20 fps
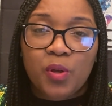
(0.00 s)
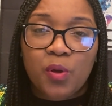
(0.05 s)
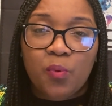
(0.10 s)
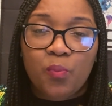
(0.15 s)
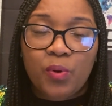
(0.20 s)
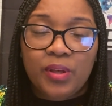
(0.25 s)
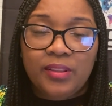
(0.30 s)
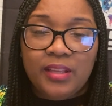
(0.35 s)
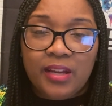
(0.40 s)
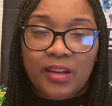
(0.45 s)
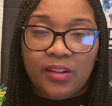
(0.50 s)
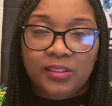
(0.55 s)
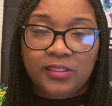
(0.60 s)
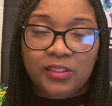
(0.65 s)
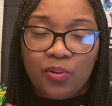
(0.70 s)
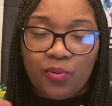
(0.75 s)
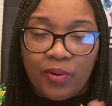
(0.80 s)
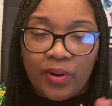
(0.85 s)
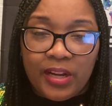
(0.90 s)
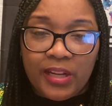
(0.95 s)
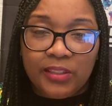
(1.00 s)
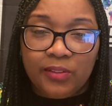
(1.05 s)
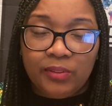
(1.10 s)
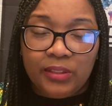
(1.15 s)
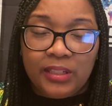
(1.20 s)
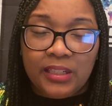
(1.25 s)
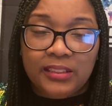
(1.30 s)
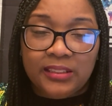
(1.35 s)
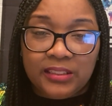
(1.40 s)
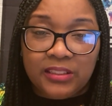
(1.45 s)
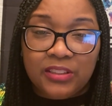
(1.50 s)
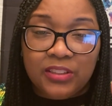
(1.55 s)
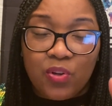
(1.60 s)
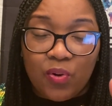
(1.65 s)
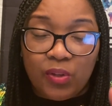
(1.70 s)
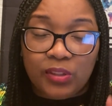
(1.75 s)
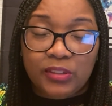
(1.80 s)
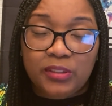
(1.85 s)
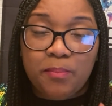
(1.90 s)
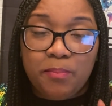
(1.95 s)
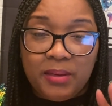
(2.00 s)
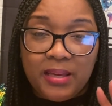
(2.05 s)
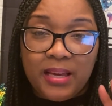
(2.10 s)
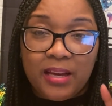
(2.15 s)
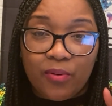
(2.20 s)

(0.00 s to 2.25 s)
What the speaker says: when there's going to be